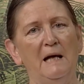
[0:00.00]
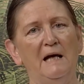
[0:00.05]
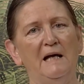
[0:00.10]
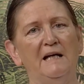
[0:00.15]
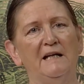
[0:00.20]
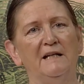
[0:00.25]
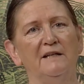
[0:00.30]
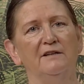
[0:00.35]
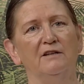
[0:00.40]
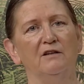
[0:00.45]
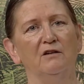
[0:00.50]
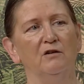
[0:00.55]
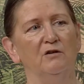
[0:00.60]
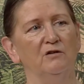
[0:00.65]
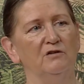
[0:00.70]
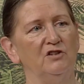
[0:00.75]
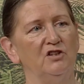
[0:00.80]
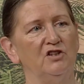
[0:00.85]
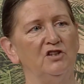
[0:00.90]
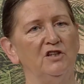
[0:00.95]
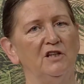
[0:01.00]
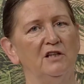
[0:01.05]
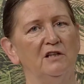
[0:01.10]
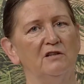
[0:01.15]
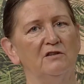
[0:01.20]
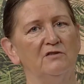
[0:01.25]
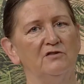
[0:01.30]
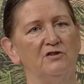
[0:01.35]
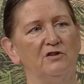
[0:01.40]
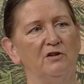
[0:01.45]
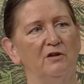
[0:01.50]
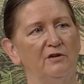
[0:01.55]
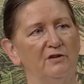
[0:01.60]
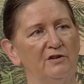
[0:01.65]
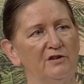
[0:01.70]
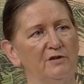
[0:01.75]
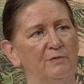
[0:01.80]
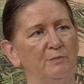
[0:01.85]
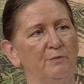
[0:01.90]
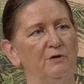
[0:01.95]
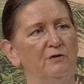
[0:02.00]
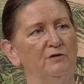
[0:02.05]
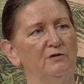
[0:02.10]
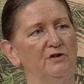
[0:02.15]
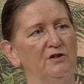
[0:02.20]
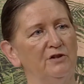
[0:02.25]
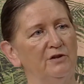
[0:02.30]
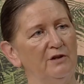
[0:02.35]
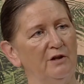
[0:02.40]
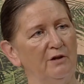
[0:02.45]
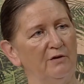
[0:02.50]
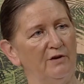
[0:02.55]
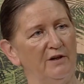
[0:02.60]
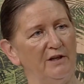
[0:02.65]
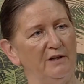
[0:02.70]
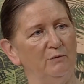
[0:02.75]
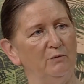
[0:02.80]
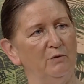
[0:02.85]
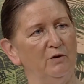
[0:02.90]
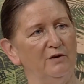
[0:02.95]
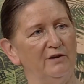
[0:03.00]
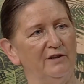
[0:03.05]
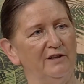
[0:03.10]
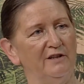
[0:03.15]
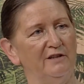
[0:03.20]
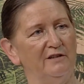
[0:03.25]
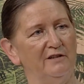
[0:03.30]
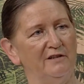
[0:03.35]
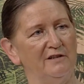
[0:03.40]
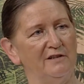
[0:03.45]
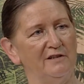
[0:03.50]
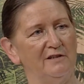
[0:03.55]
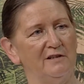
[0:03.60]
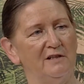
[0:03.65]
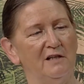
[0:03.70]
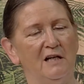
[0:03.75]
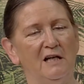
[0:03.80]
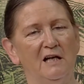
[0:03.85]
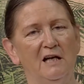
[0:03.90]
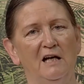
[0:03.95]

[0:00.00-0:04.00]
and the conch shells correspond to the great warriors.